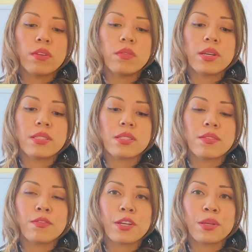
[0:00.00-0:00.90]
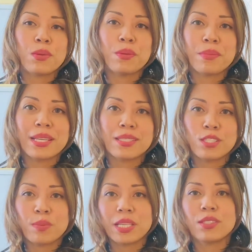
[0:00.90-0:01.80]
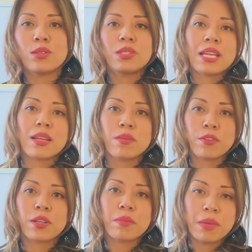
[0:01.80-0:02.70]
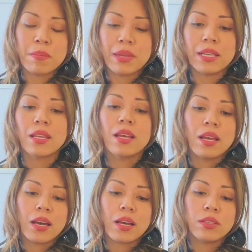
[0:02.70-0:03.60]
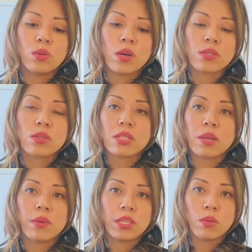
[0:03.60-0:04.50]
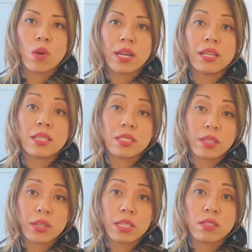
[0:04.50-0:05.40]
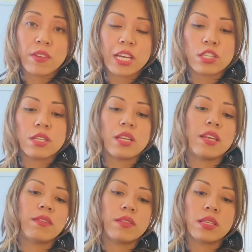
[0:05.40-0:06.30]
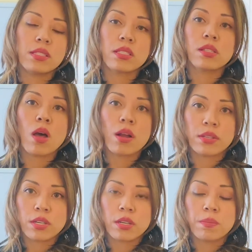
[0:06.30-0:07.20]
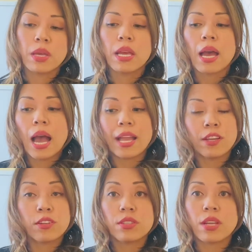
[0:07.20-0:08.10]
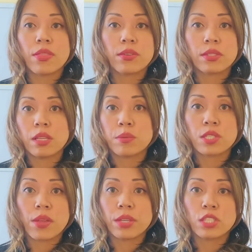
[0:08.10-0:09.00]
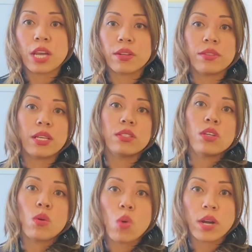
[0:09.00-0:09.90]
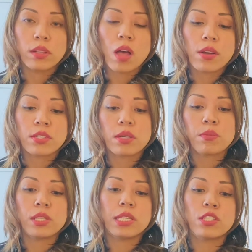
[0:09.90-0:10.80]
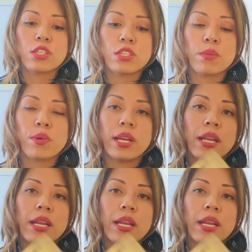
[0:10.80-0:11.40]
of Wands is a very cool message because you stand up for commitment. Uh, you also state what you want in a serious fashion if this is long term. I understand there's Libras on the channel that don't want a long term relationship right